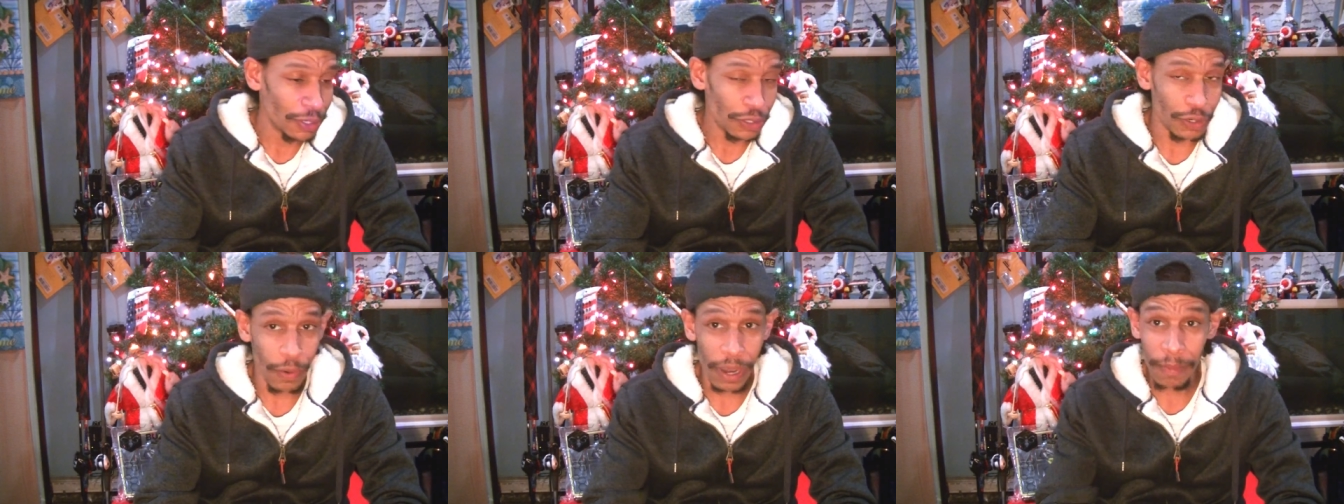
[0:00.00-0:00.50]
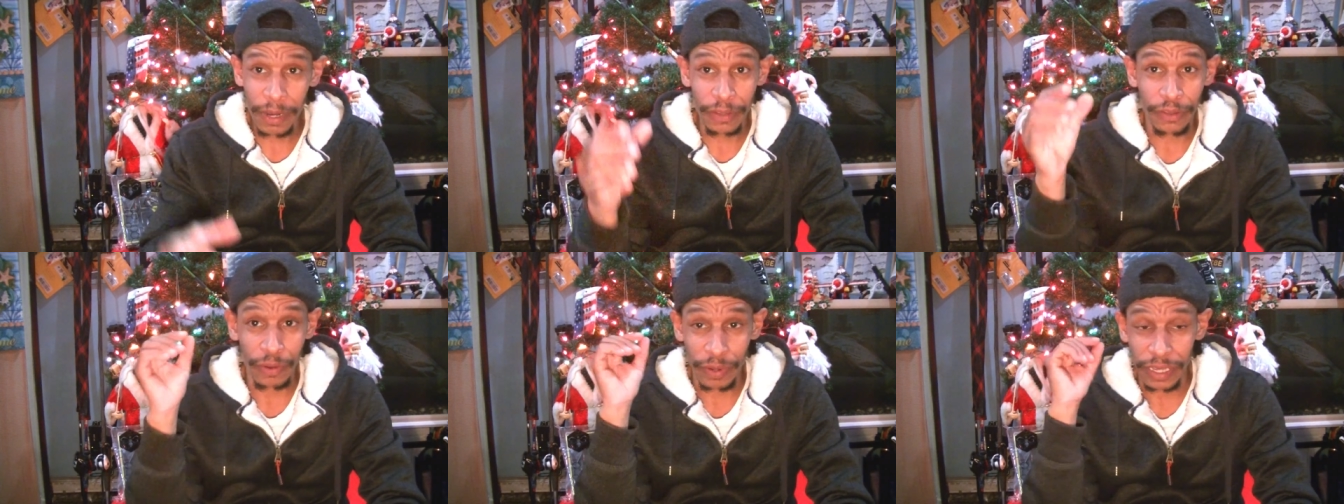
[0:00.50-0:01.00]
So what I'm going
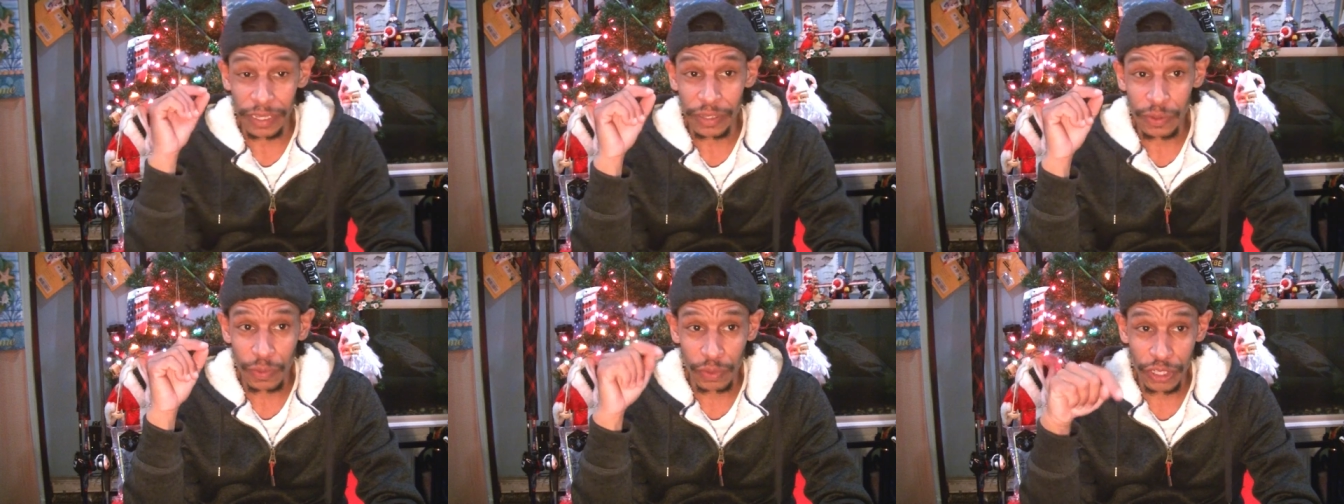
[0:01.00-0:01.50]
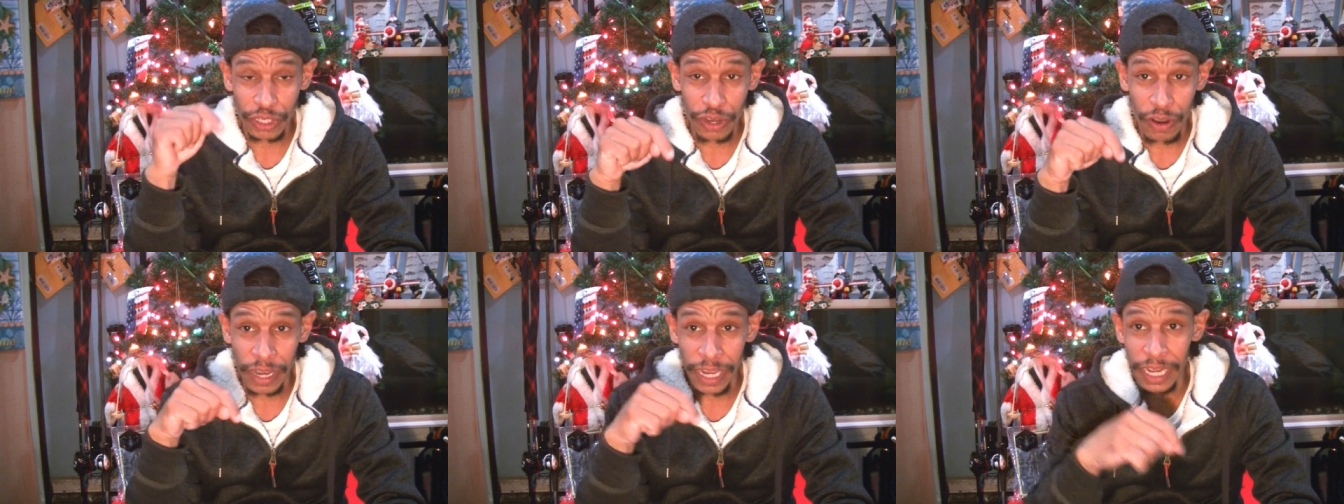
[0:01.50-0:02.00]
to do is we're
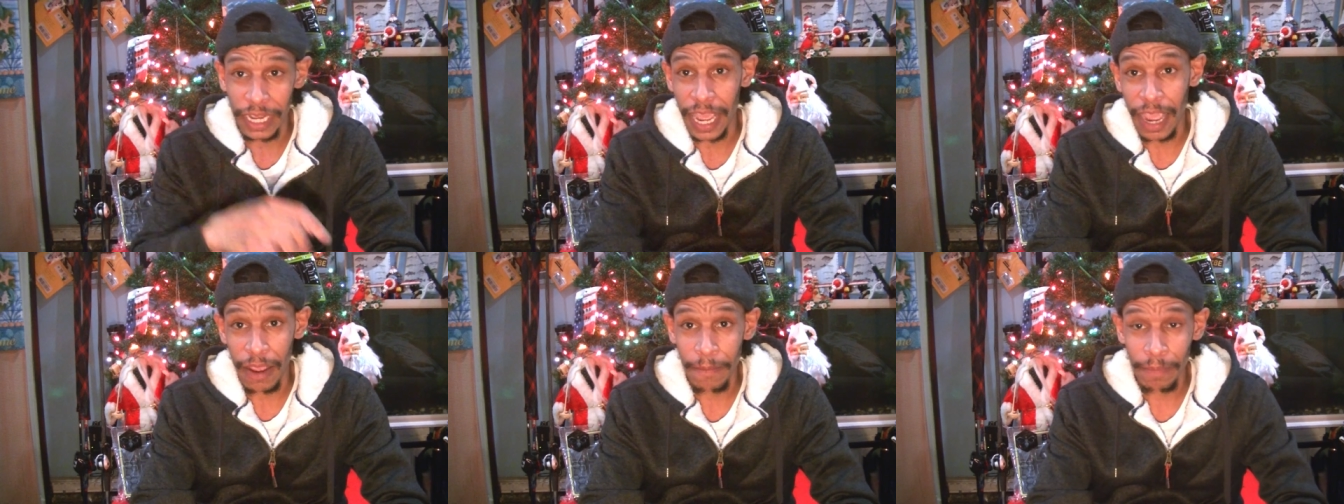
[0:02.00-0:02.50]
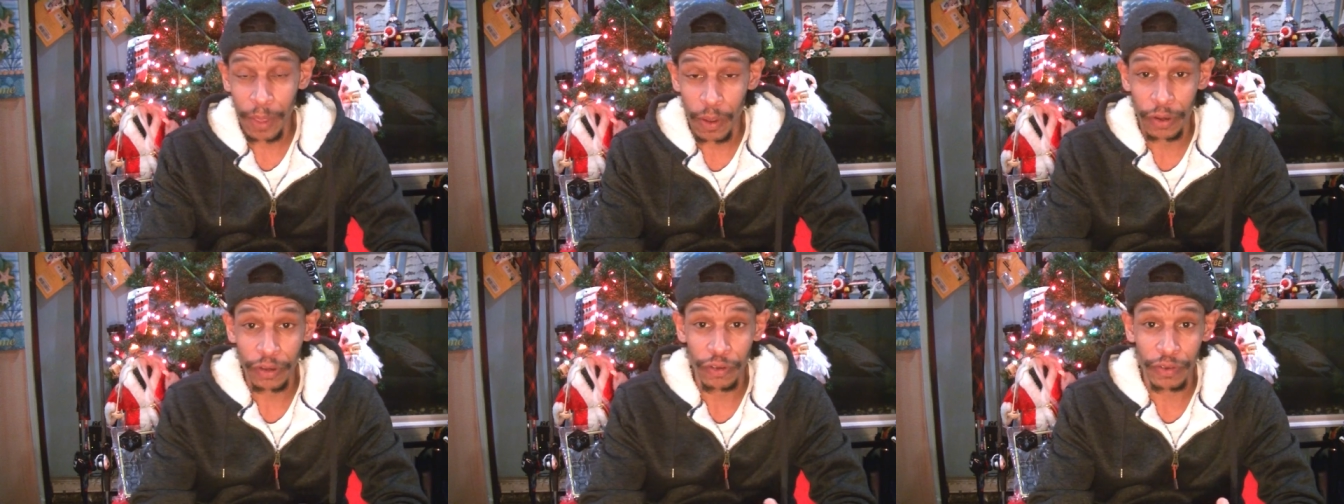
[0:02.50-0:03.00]
starting it now
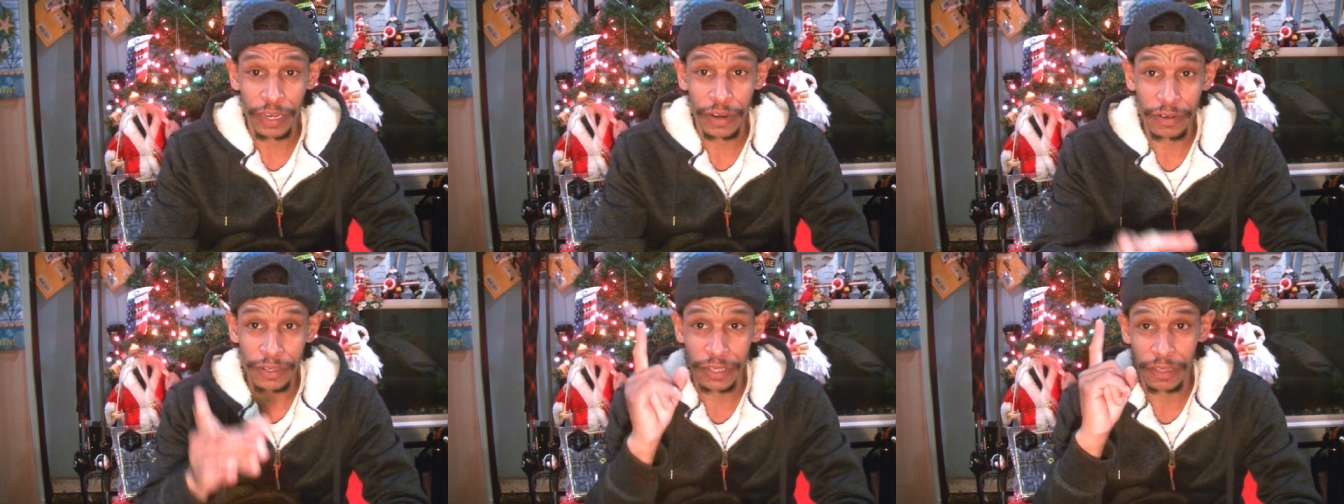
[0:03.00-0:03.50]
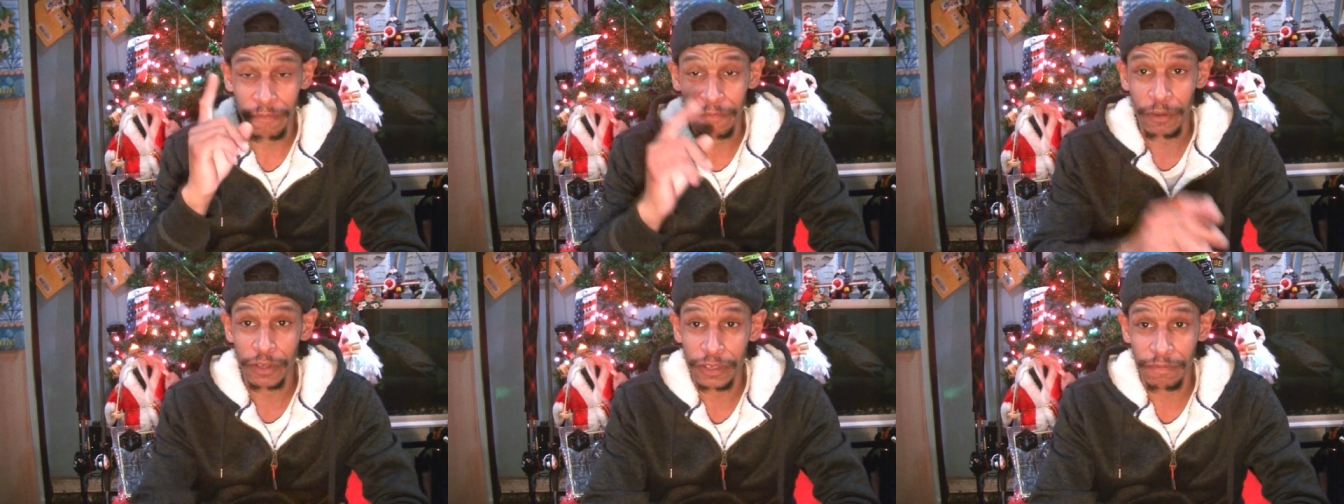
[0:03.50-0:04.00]
on New Year's, the
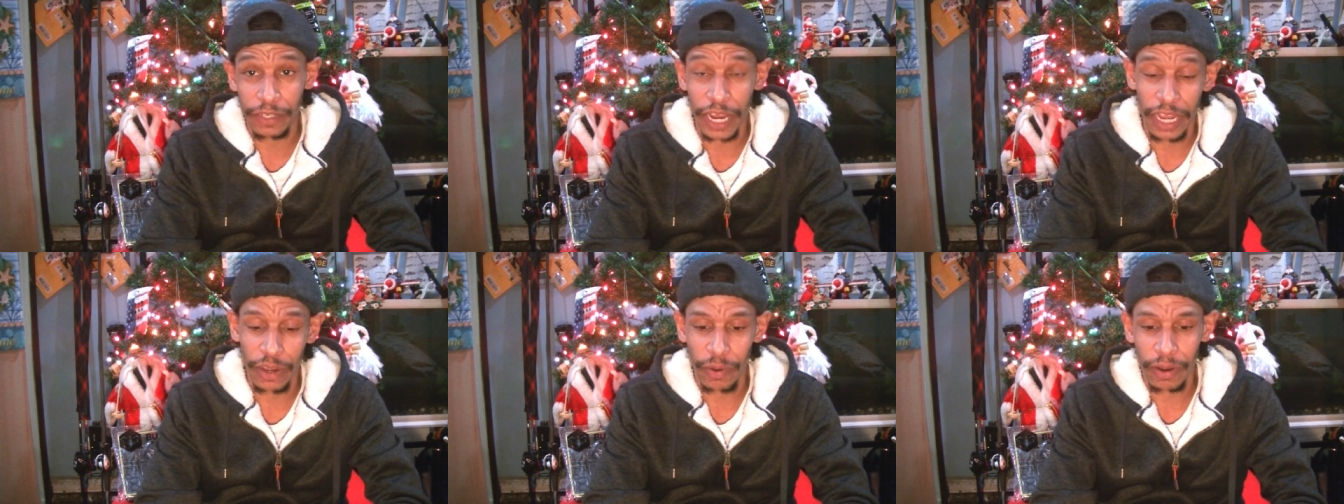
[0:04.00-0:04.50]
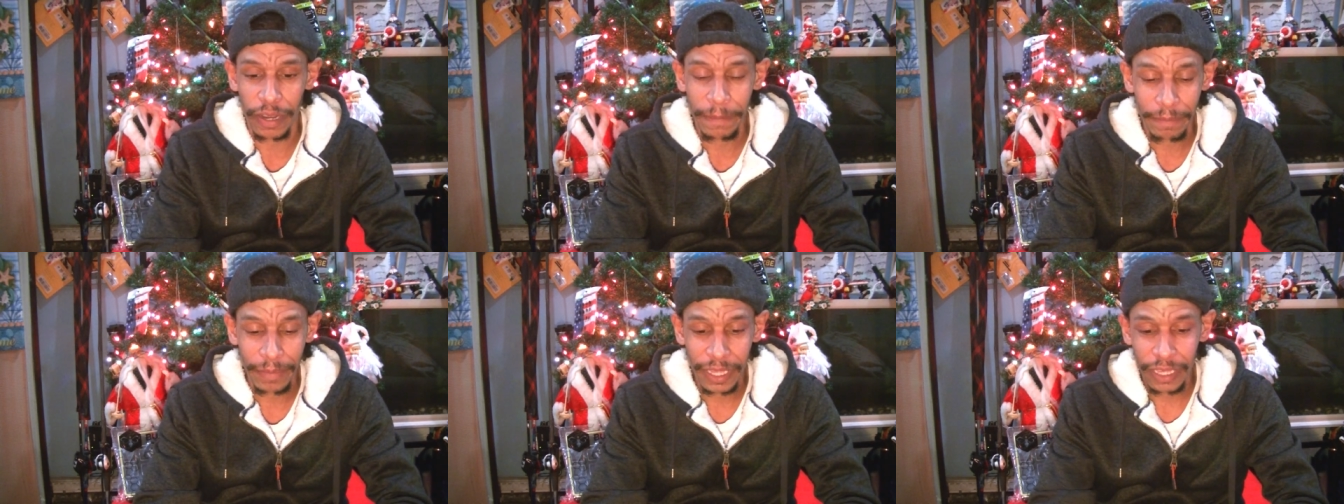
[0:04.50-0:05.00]
1st of January,
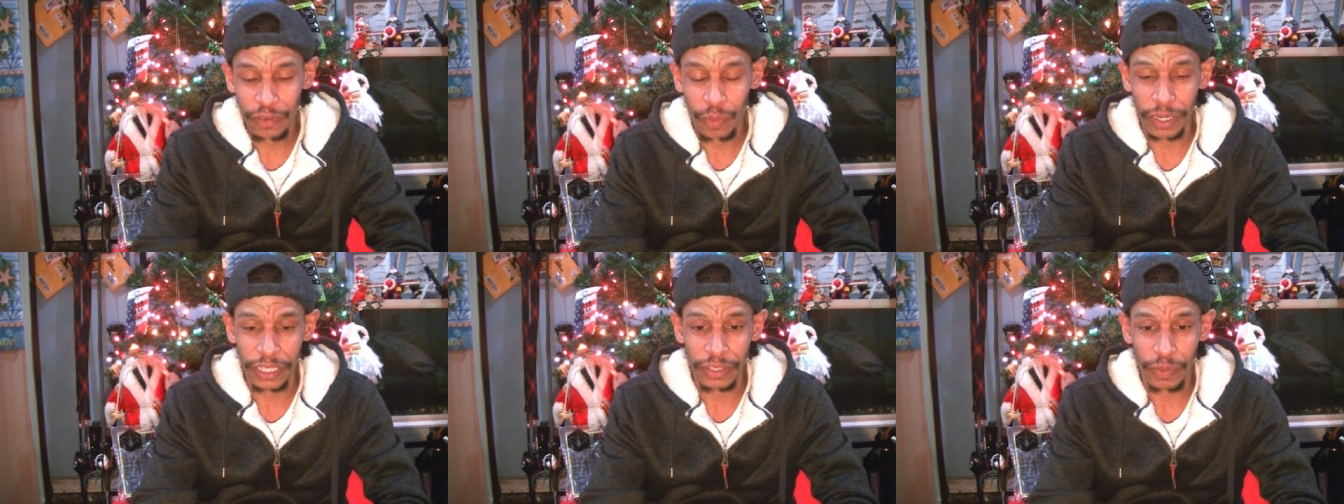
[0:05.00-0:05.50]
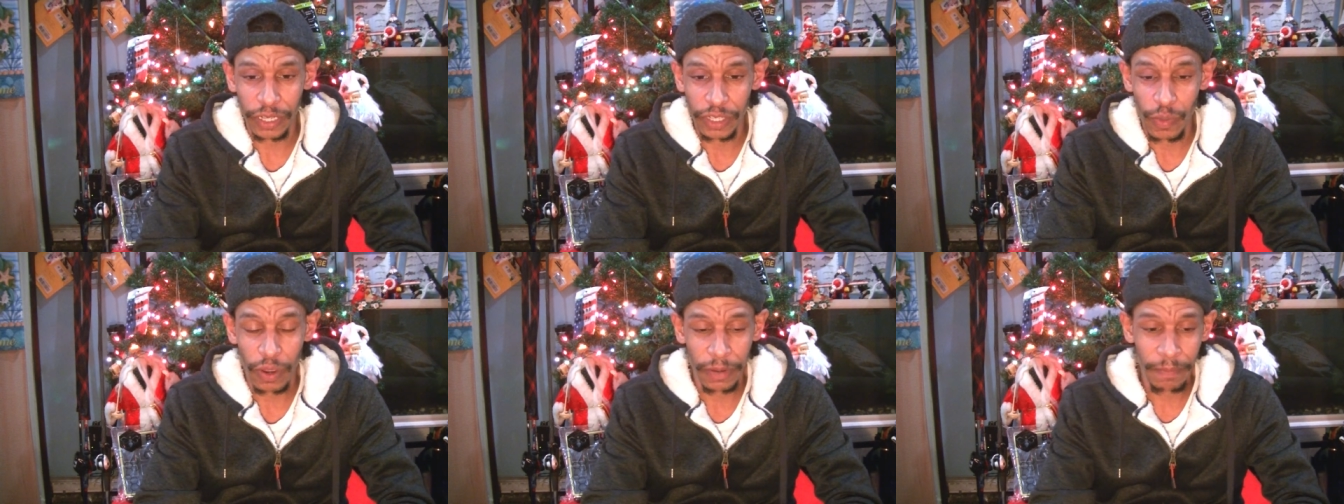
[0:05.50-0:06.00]

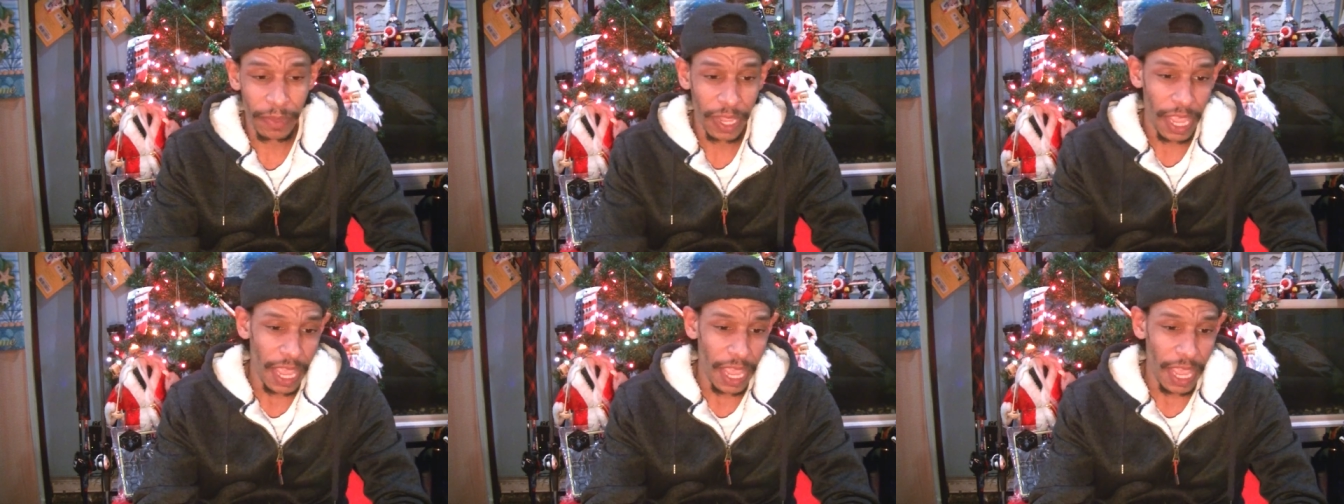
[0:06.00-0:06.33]
2021.